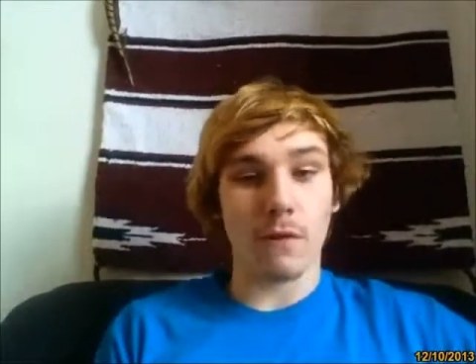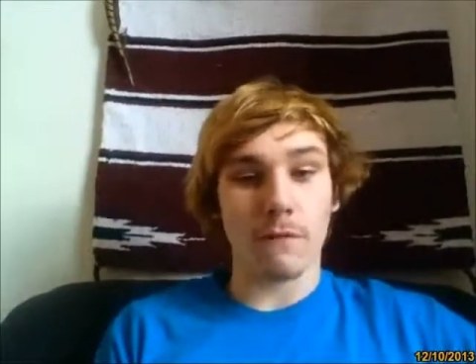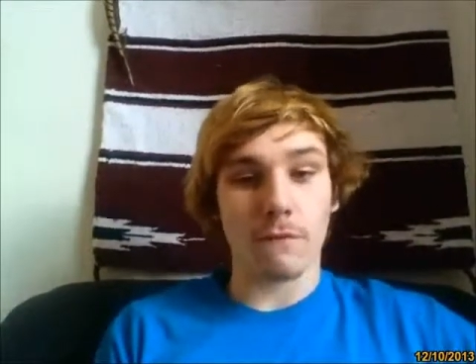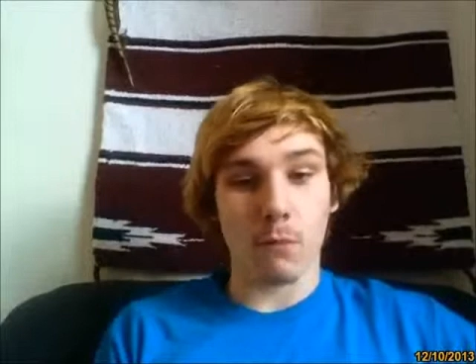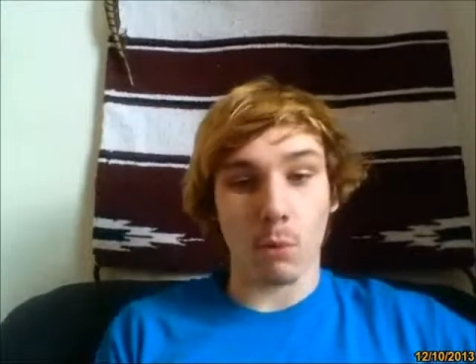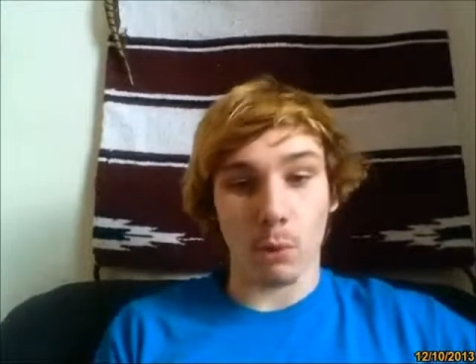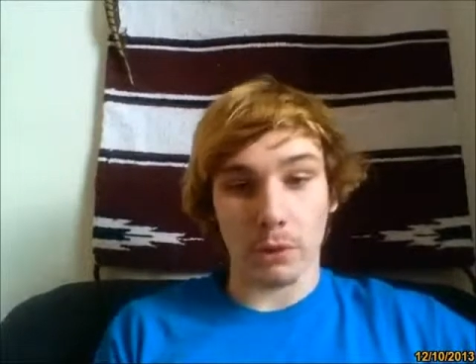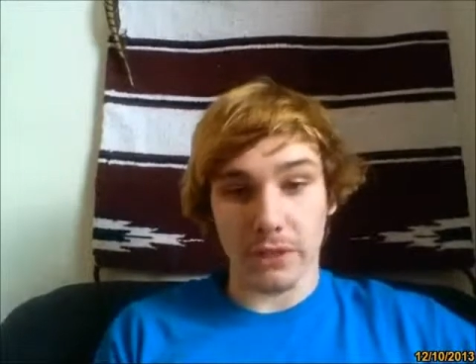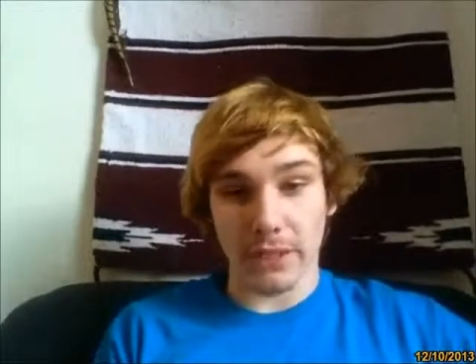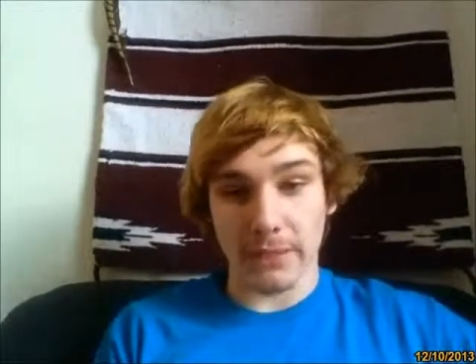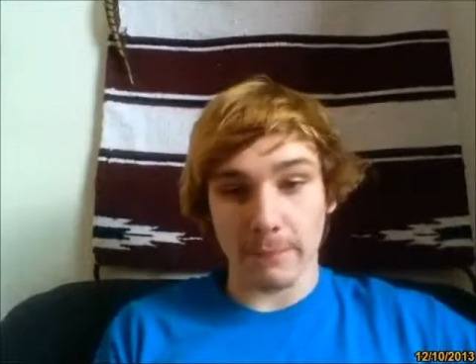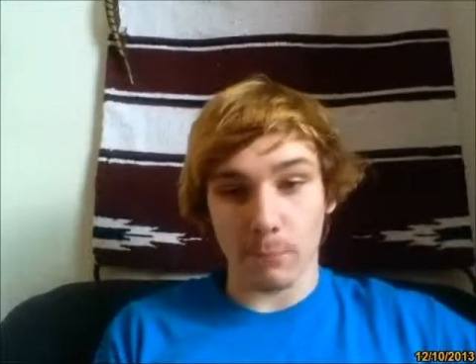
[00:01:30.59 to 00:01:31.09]

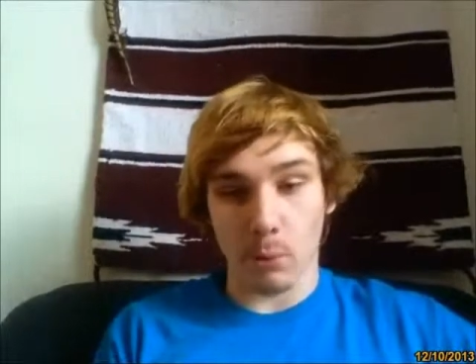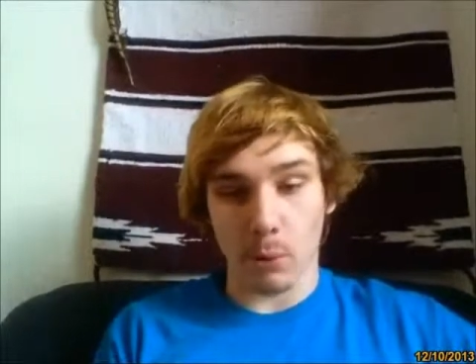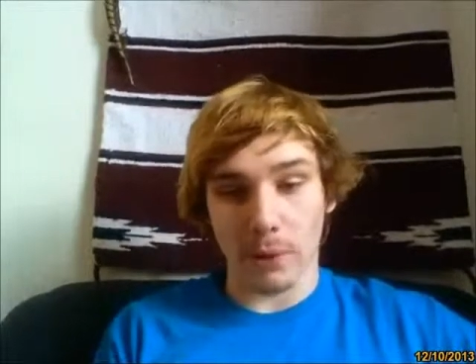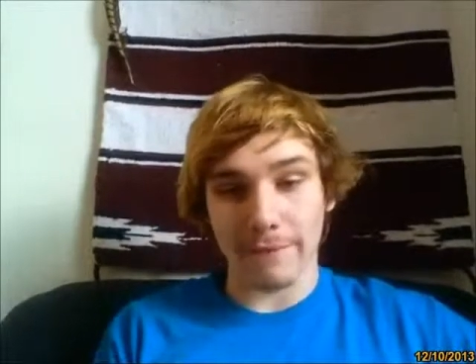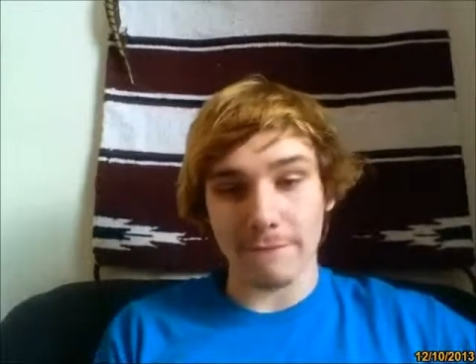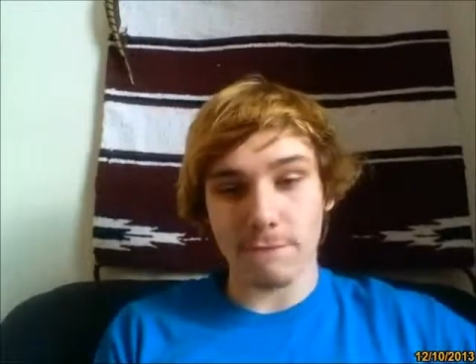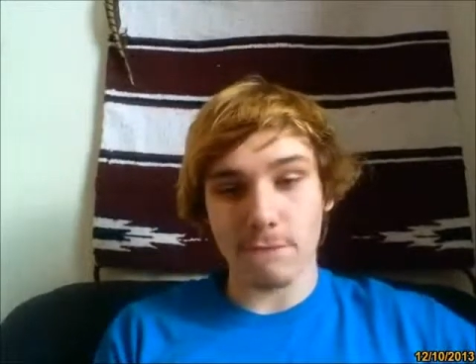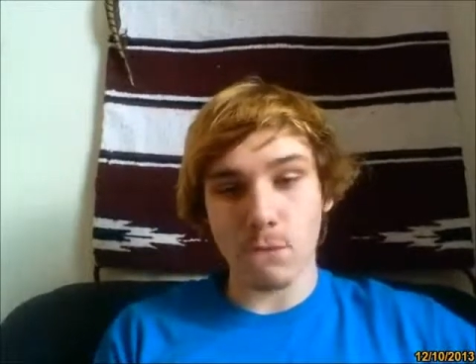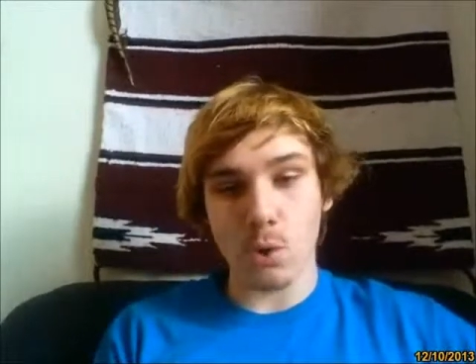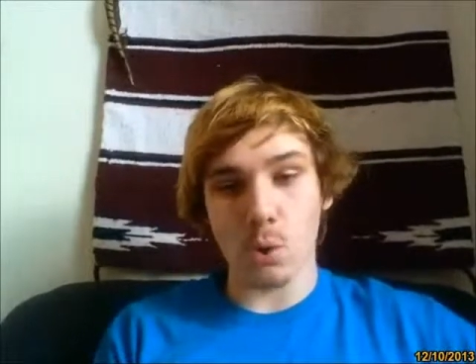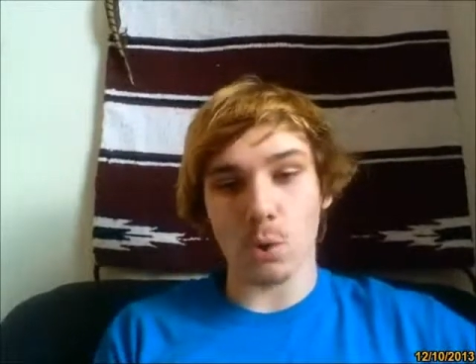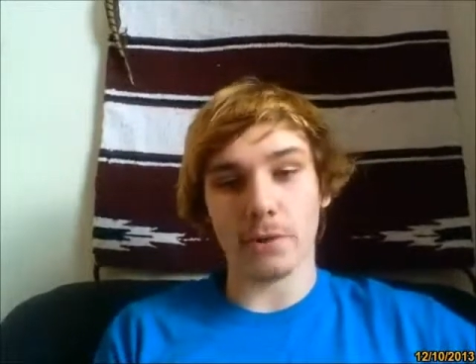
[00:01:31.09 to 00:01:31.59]

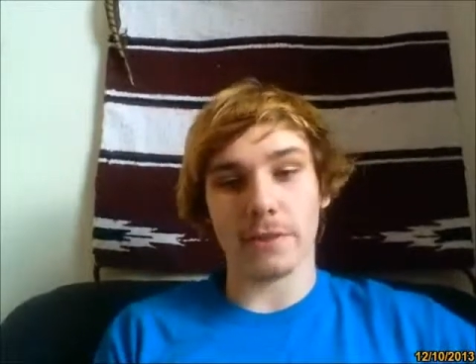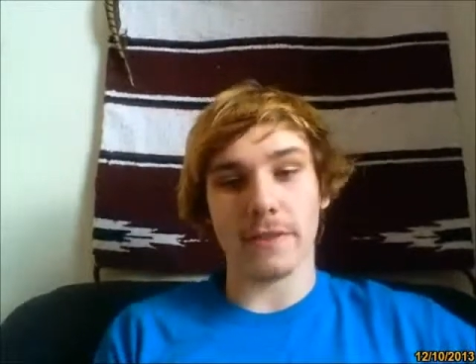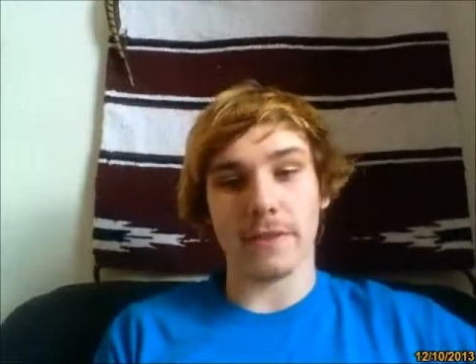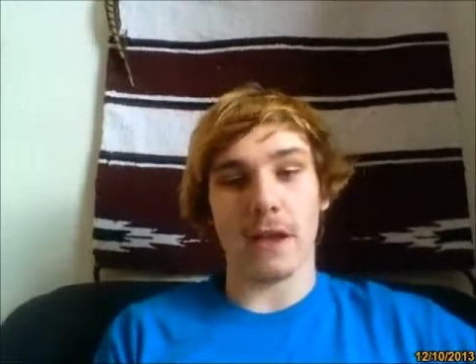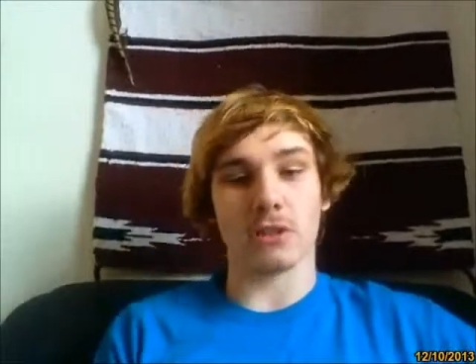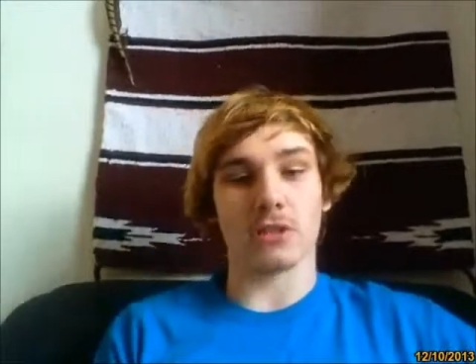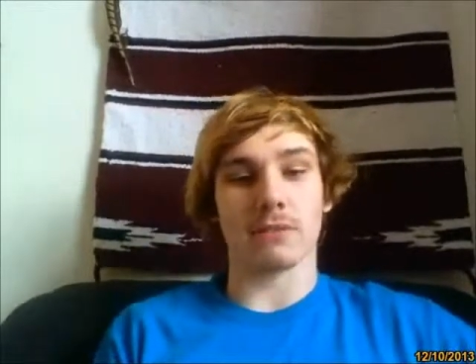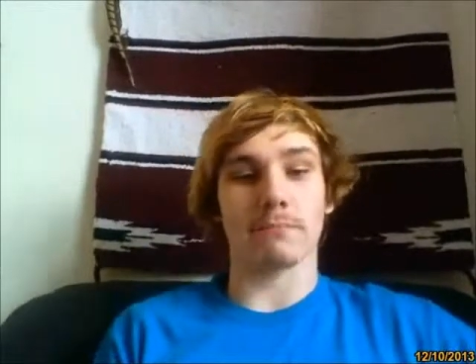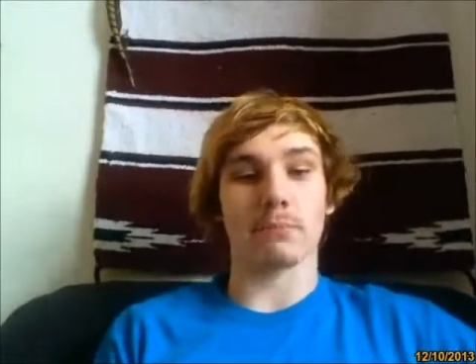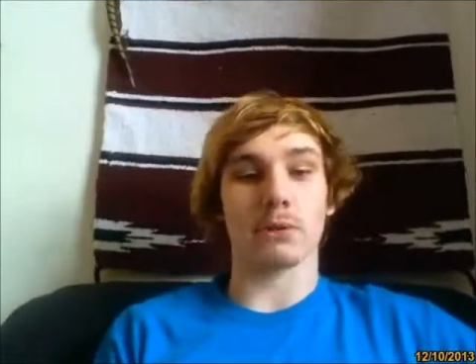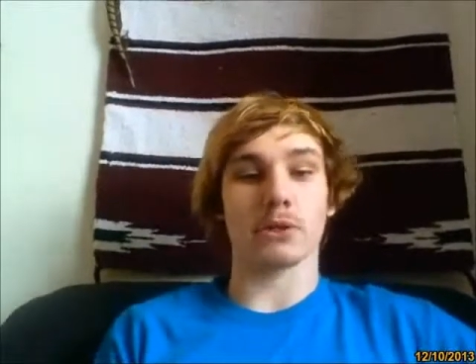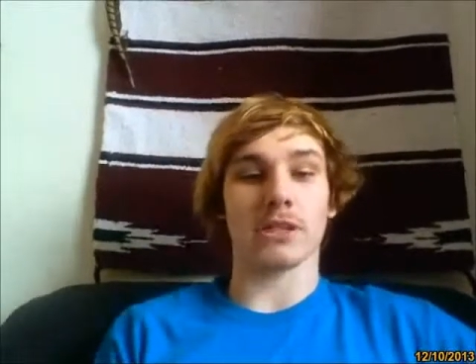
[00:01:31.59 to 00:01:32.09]
14.4
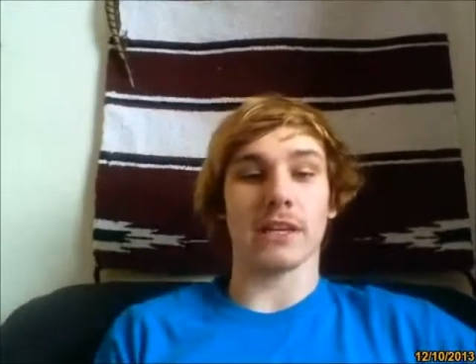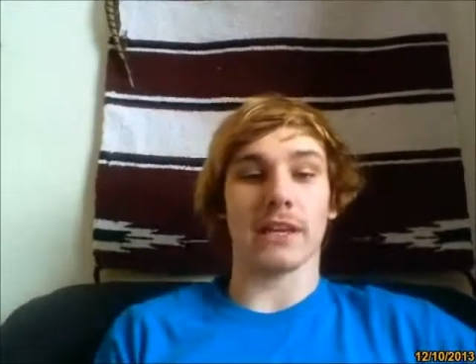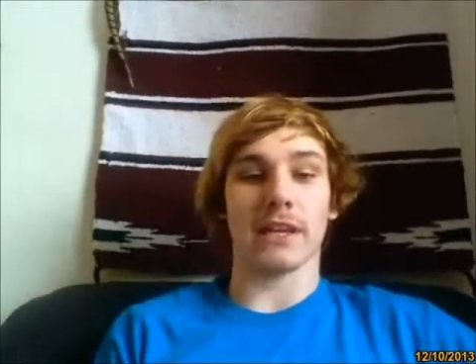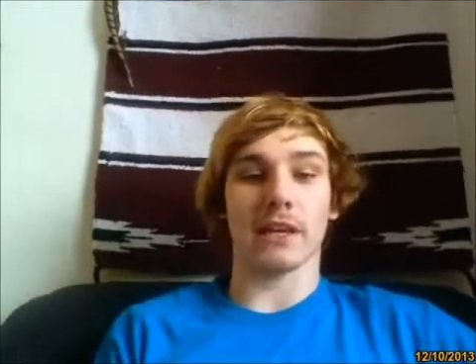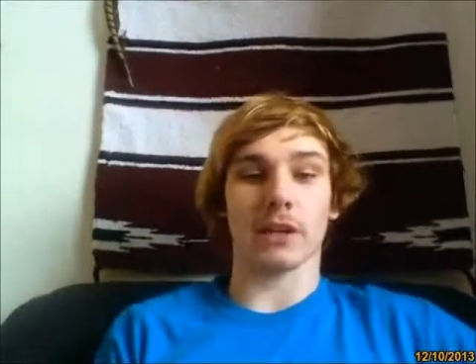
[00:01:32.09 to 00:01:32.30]
thousand%